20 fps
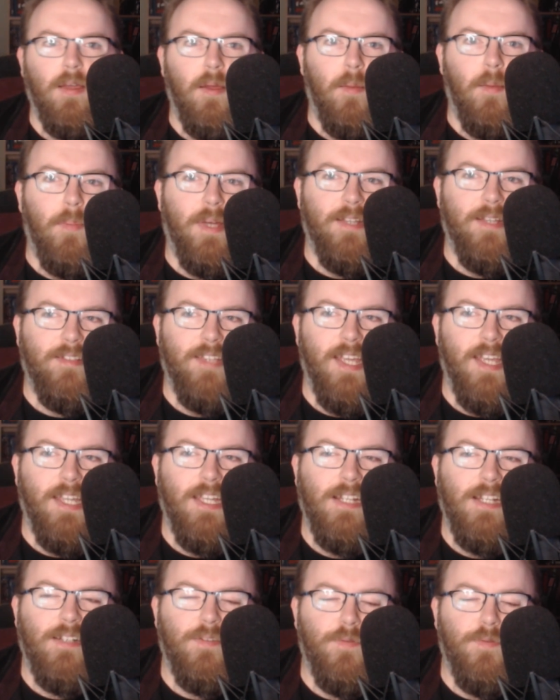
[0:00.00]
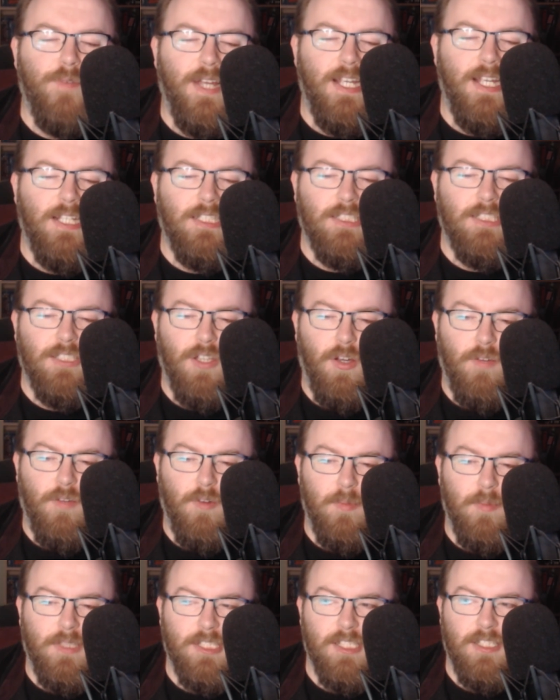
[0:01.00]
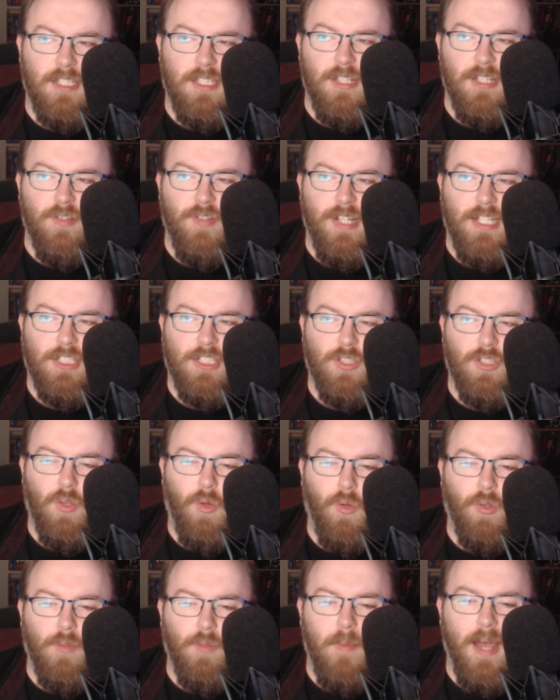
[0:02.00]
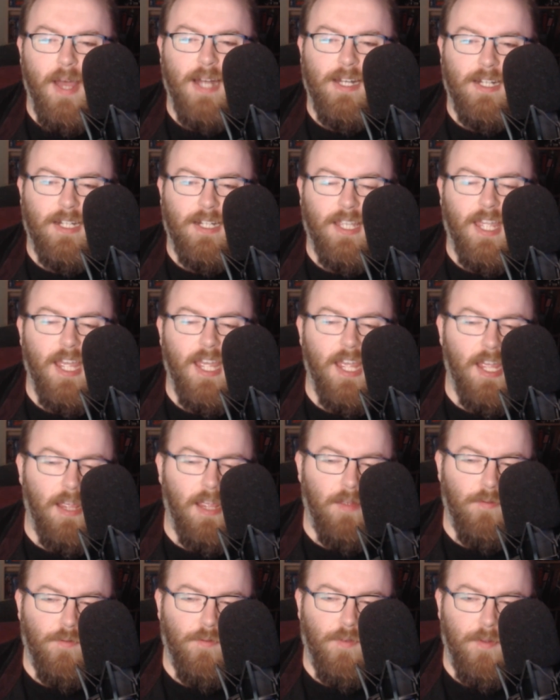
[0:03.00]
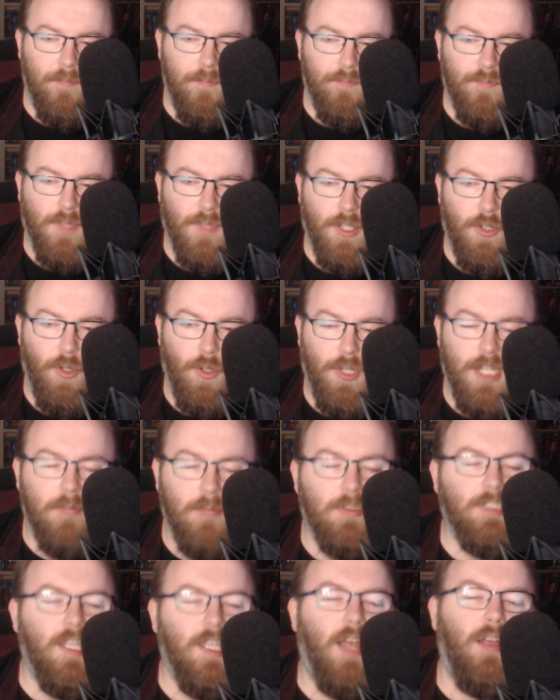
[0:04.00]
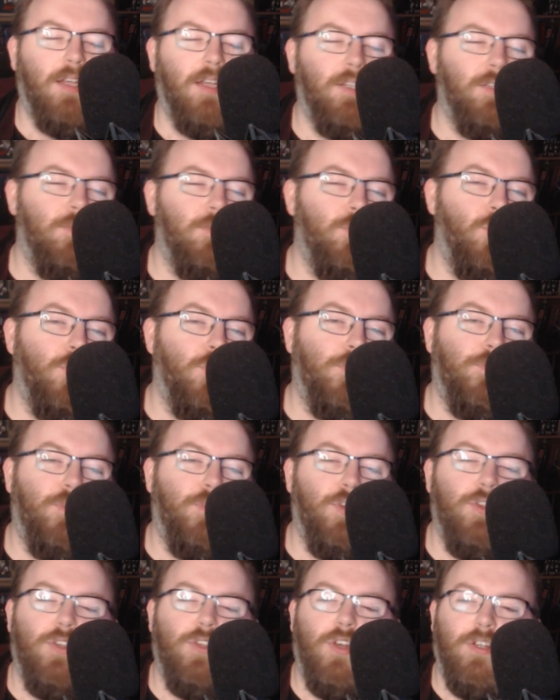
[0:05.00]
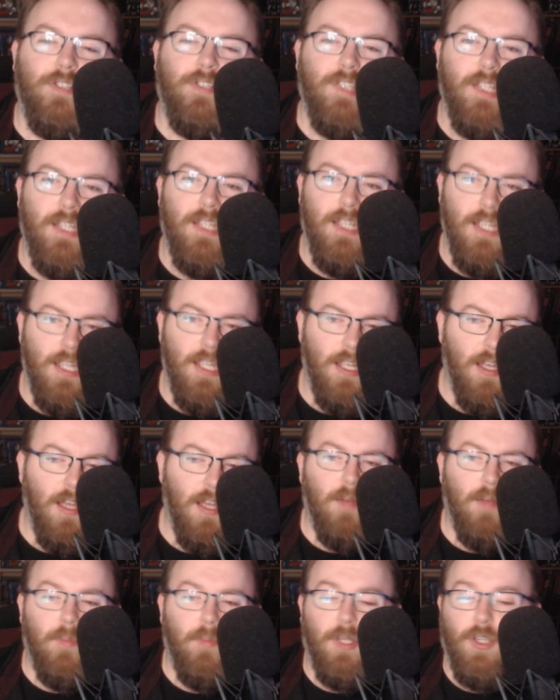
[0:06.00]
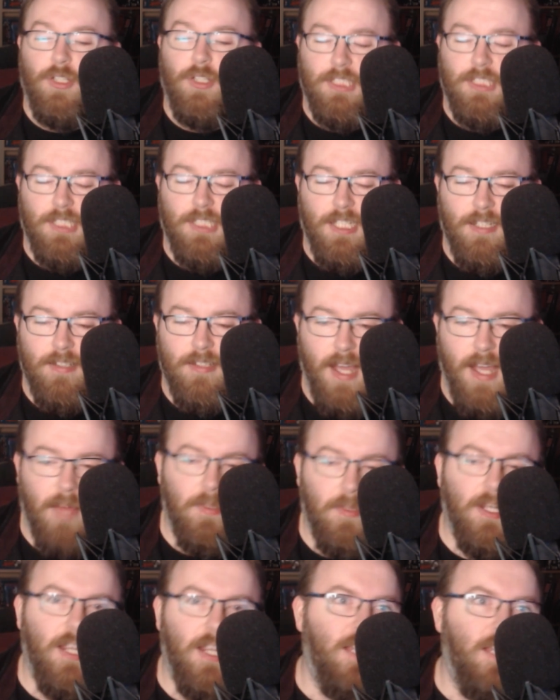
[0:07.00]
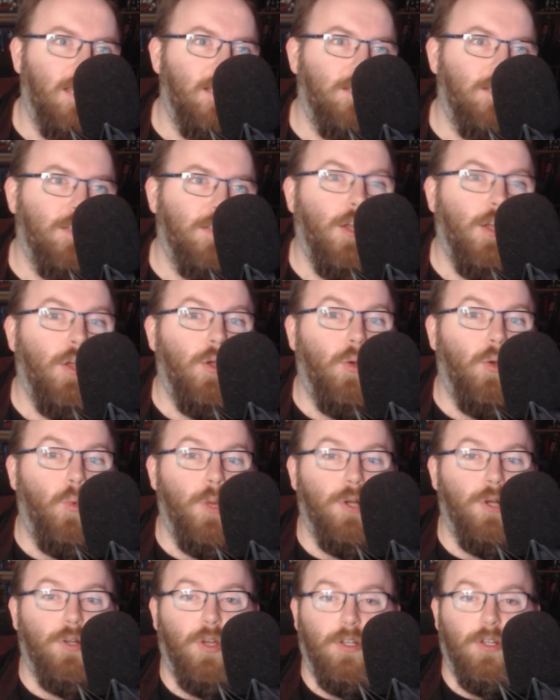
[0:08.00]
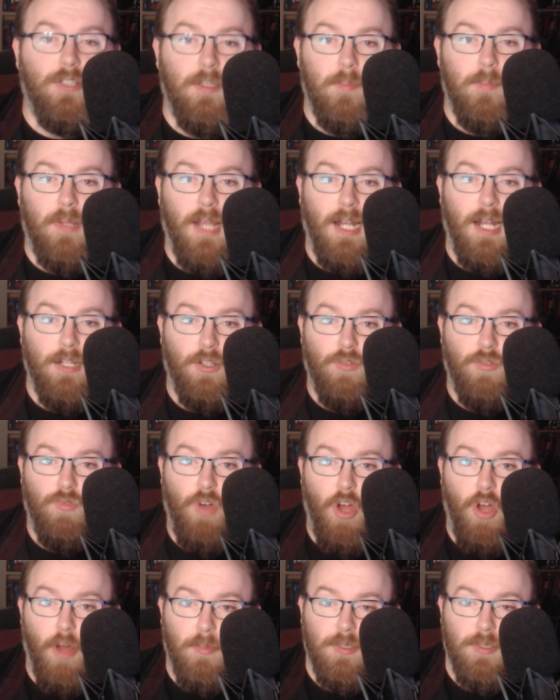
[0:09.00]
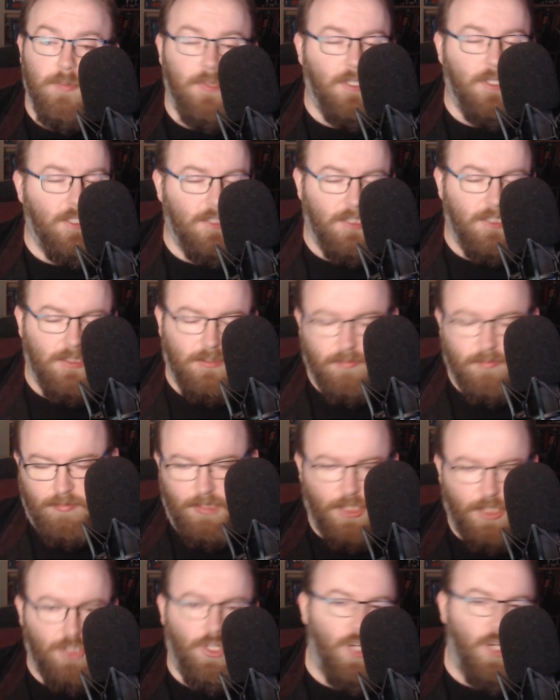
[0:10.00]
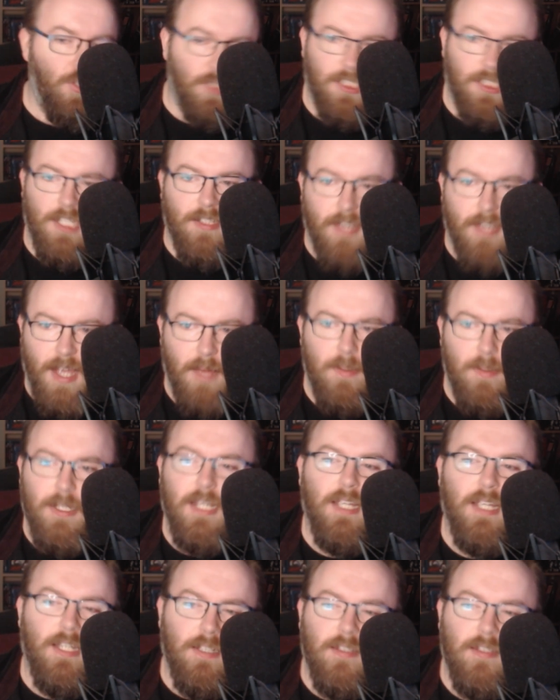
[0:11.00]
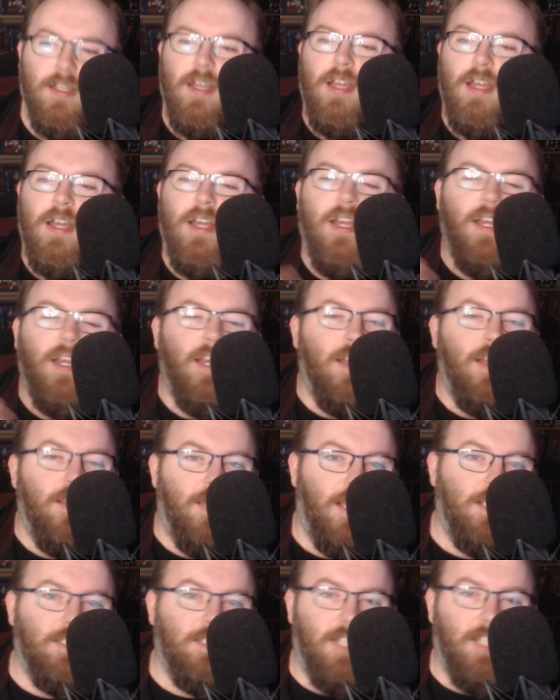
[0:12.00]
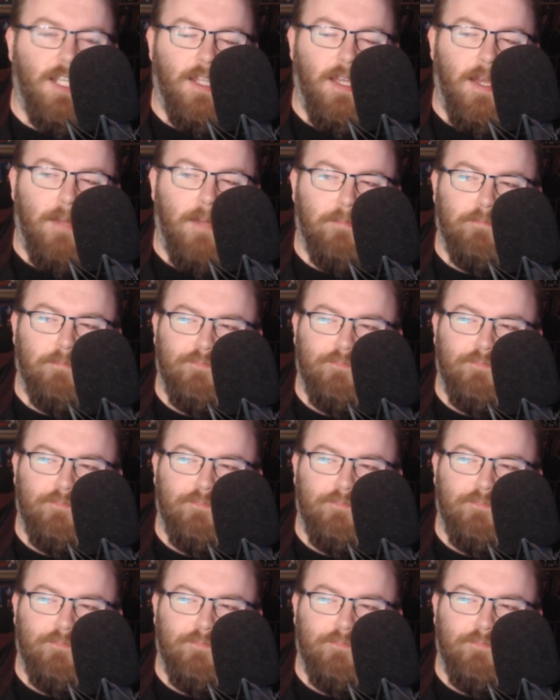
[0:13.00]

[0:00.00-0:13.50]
by taking advice of a mysterious old man in a cave who keeps telling them what food not to eat because it's contaminated, where not to plant crops because it's the soil's contaminated, things like that.